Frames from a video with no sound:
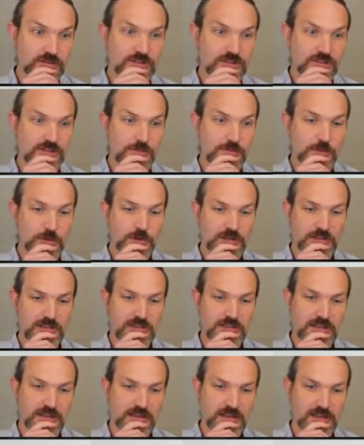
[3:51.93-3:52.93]

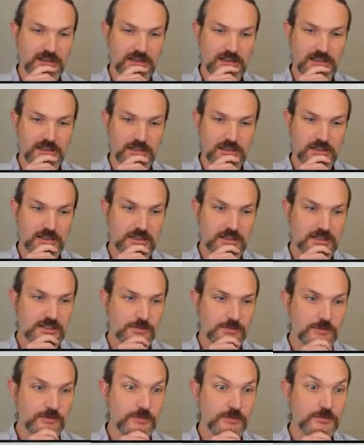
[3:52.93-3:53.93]
someone uh,
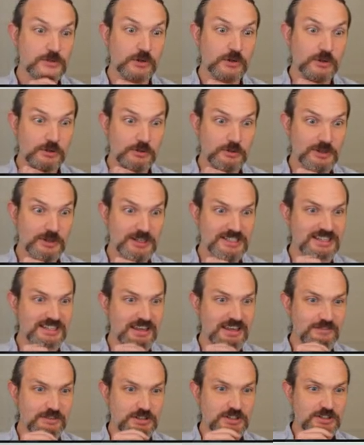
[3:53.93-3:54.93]
someone from SolarWinds
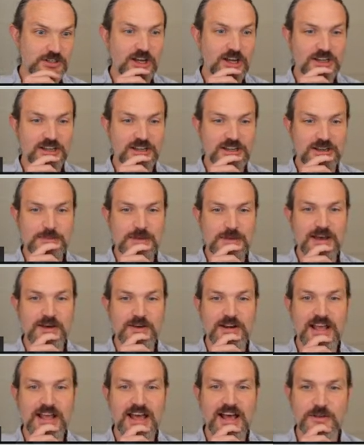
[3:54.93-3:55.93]
gave a talk
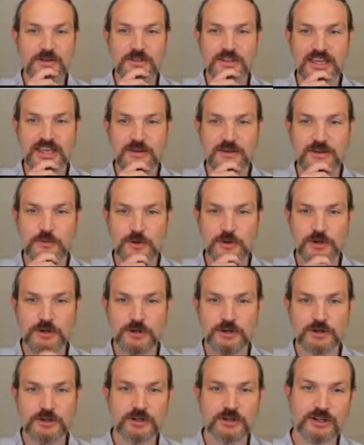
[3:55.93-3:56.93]
about how they
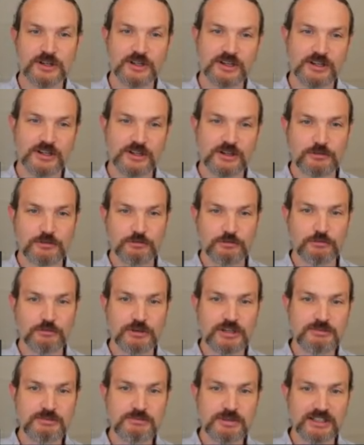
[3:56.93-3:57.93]
were
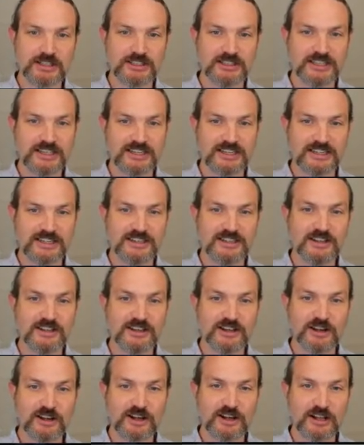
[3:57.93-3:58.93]
rebuilding
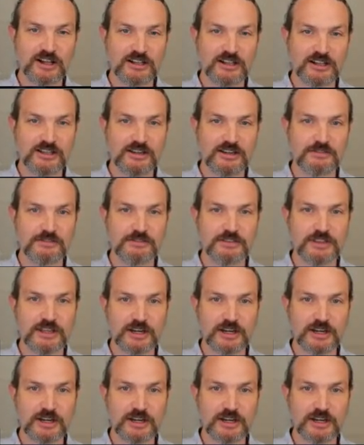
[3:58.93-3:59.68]
all of